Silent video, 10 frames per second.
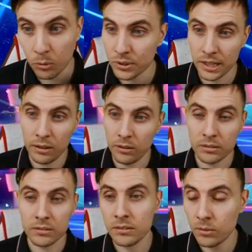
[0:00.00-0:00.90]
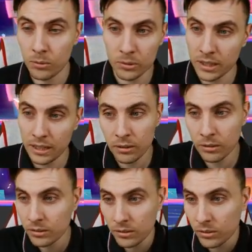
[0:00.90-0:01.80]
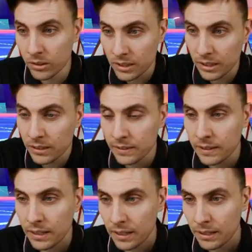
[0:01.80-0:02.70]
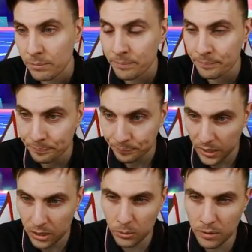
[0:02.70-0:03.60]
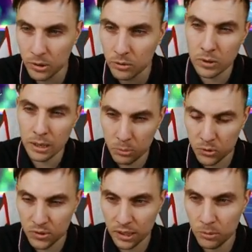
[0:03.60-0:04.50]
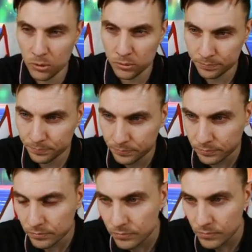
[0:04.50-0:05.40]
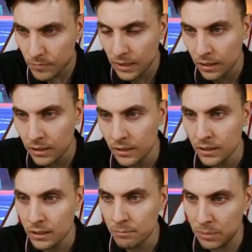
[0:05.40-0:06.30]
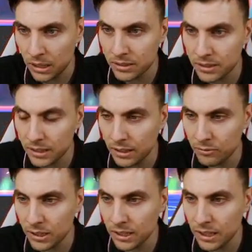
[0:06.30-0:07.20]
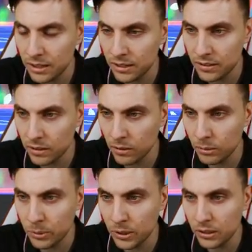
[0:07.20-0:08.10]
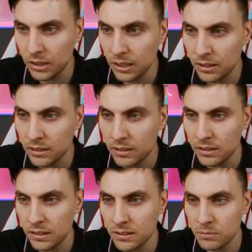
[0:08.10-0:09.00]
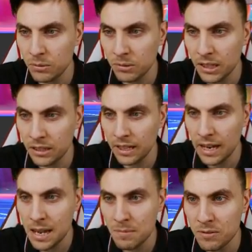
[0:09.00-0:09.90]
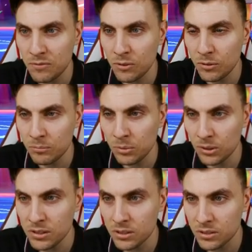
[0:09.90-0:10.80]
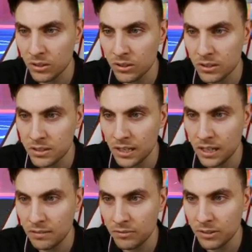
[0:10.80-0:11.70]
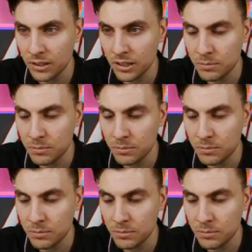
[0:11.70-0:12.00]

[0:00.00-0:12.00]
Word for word: all day long. All day long, honestly. Um, I know we haven't got the rain boost anymore. But if we can get the Scald Burn here, this is what we're kind of aiming for. Polly's just good at sitting in front of these